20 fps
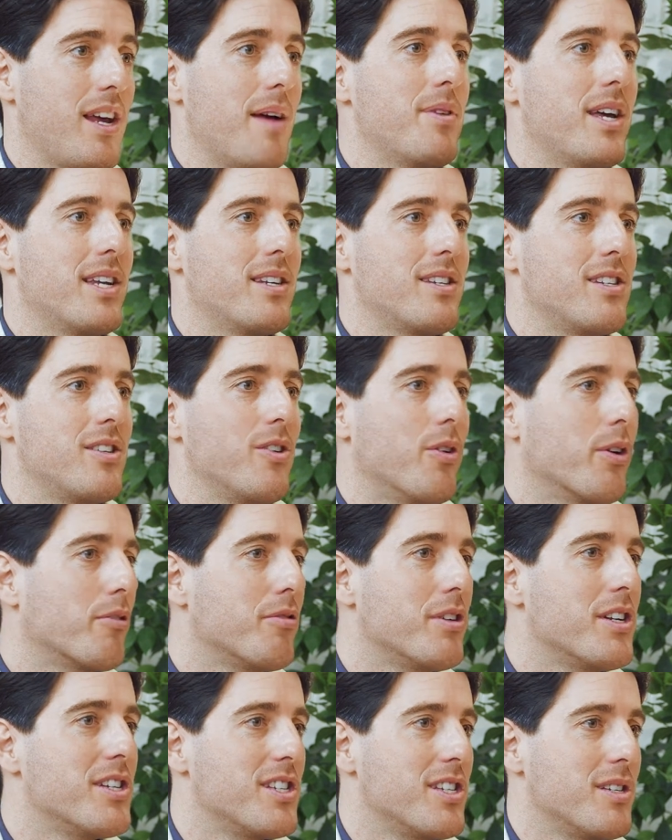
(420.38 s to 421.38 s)
I'm not, not a
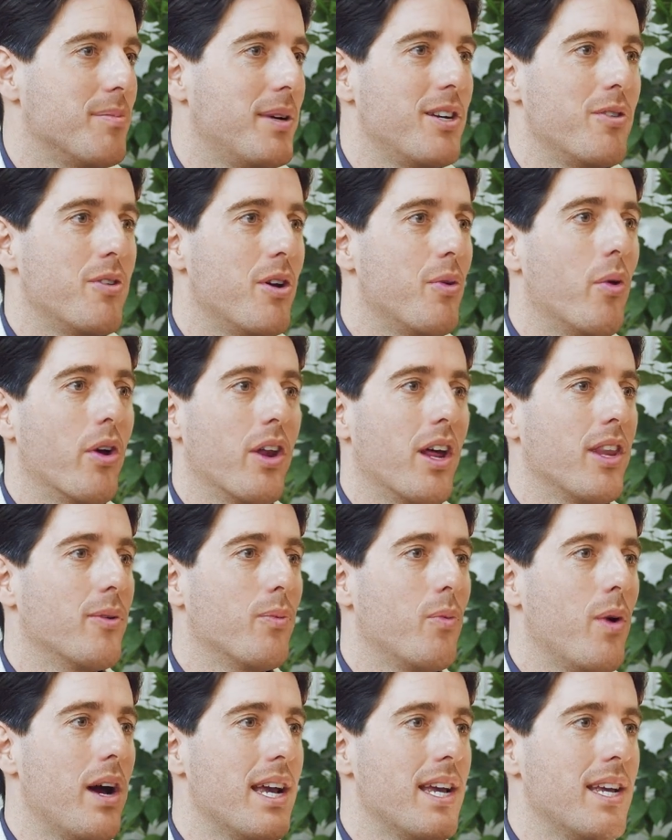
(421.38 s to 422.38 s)
criticism. I don't know what other
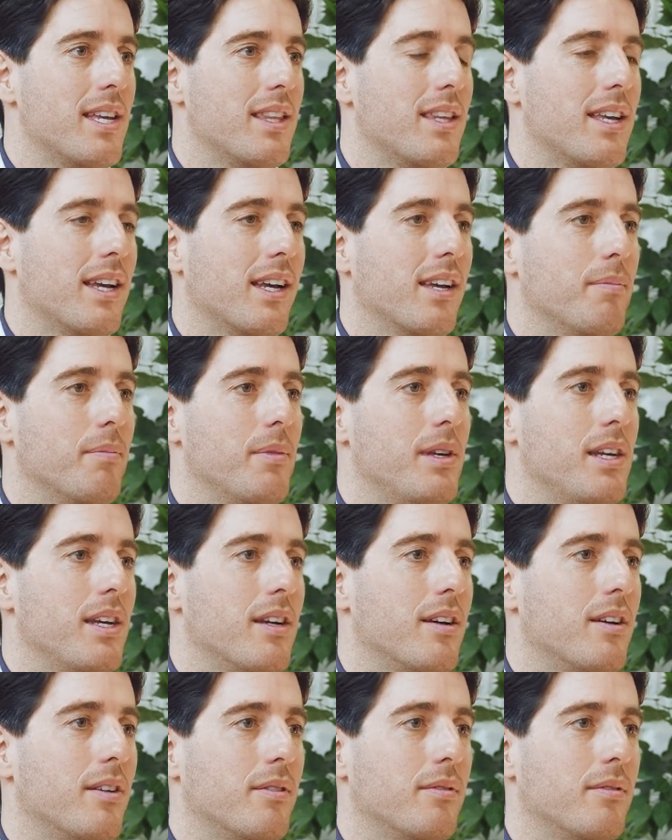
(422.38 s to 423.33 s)
way it can be.